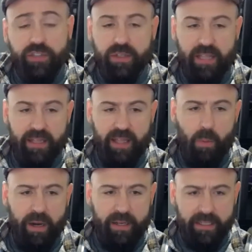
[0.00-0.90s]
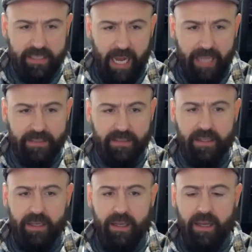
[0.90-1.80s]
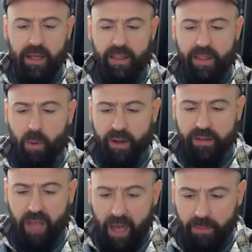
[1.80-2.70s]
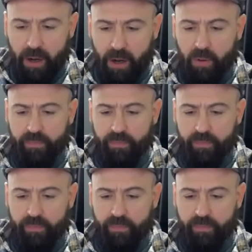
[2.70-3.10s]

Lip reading: that they want to discuss, they want to talk about.